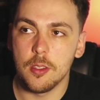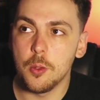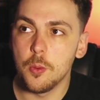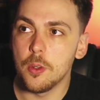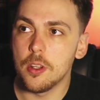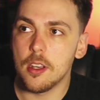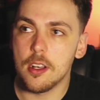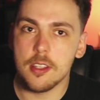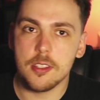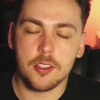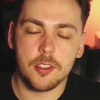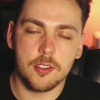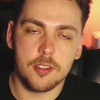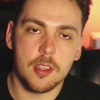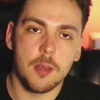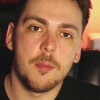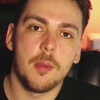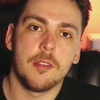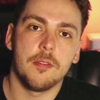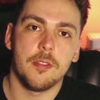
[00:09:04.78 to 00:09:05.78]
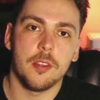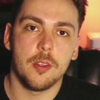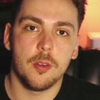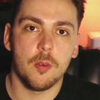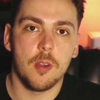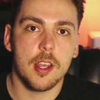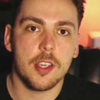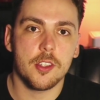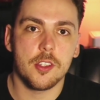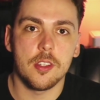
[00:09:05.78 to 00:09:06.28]
You would ask someone for
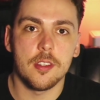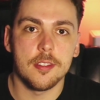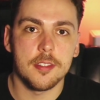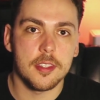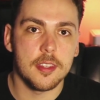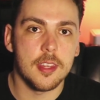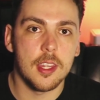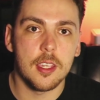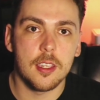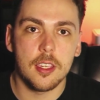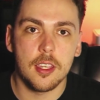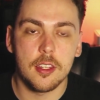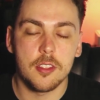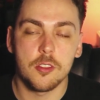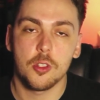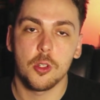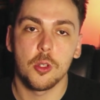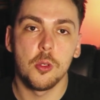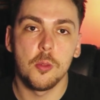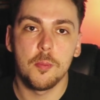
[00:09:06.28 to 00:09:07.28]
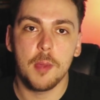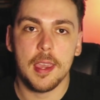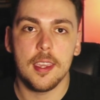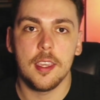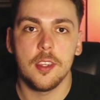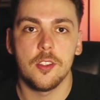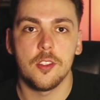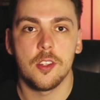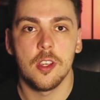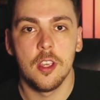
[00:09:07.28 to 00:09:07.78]
directions and then get a
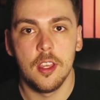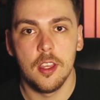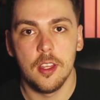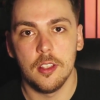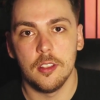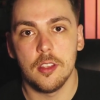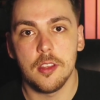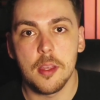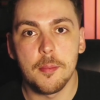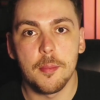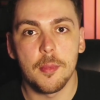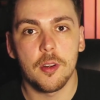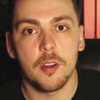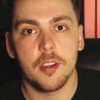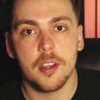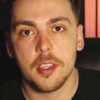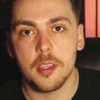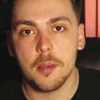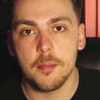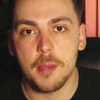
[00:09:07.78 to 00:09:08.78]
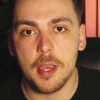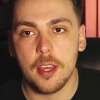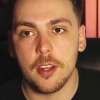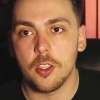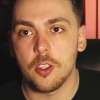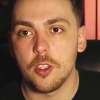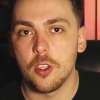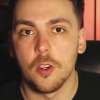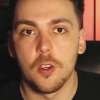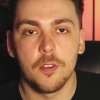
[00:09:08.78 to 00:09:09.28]
2-page limerick about a
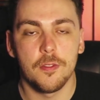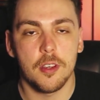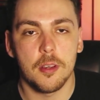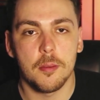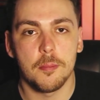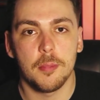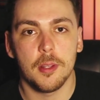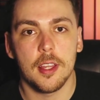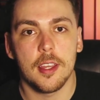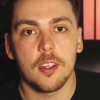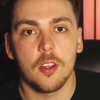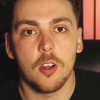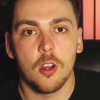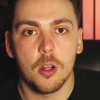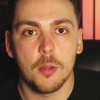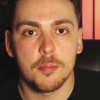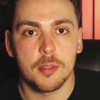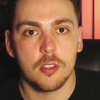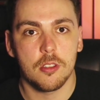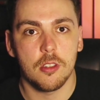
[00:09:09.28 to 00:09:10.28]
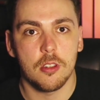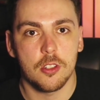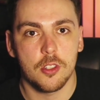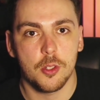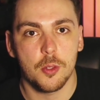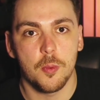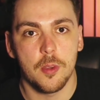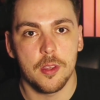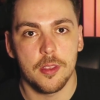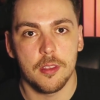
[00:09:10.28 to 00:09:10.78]
gopher playing
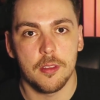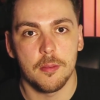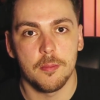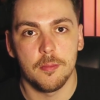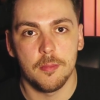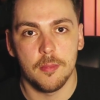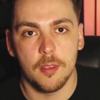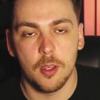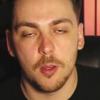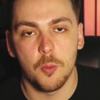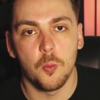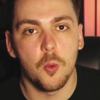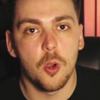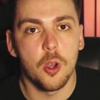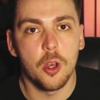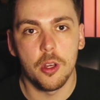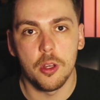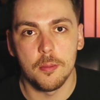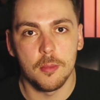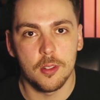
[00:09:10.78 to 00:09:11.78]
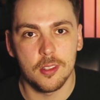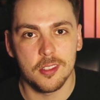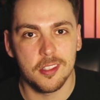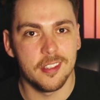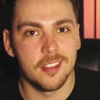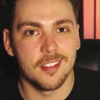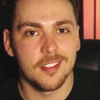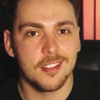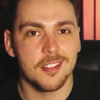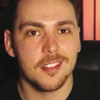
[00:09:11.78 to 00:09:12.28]
hopscotch with a worm
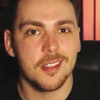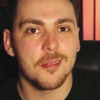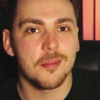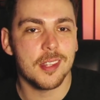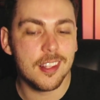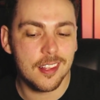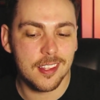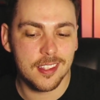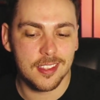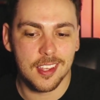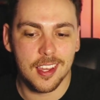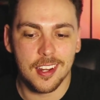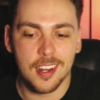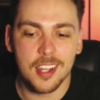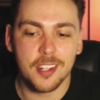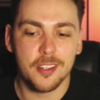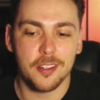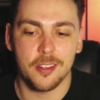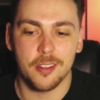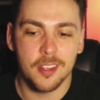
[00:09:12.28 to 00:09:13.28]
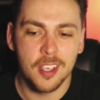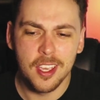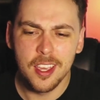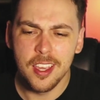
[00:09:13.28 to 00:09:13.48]
or something like that. I don't know.